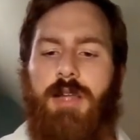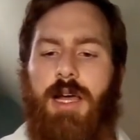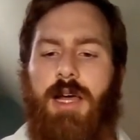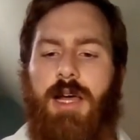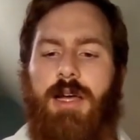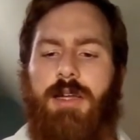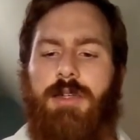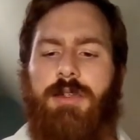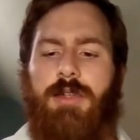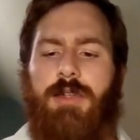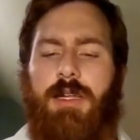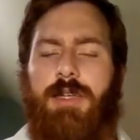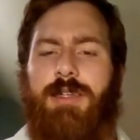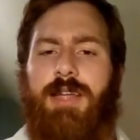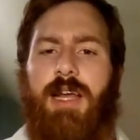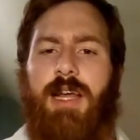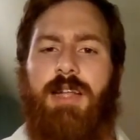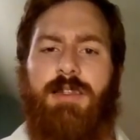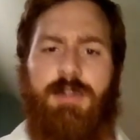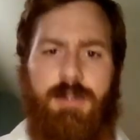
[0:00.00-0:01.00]
as
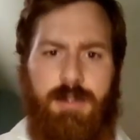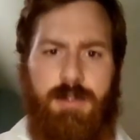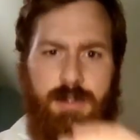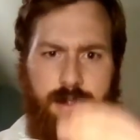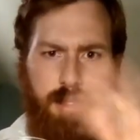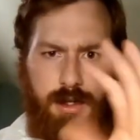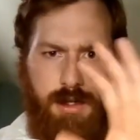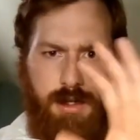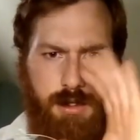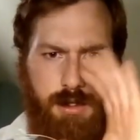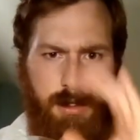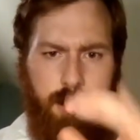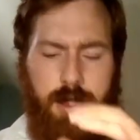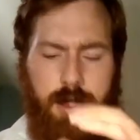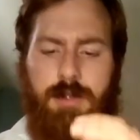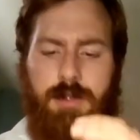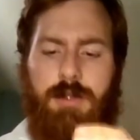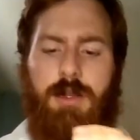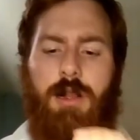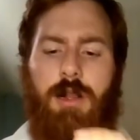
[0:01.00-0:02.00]
intense
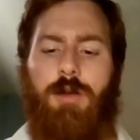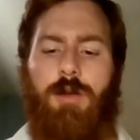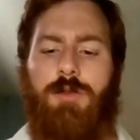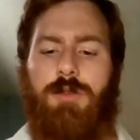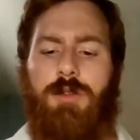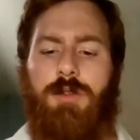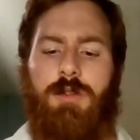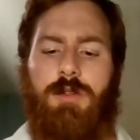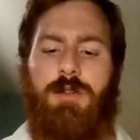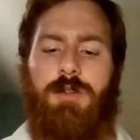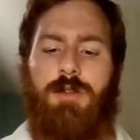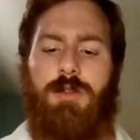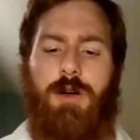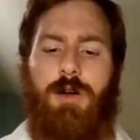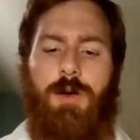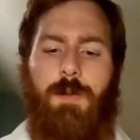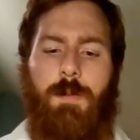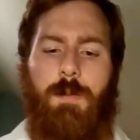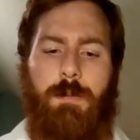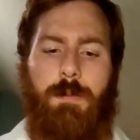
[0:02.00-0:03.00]
as closeness.
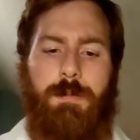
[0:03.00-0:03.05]
So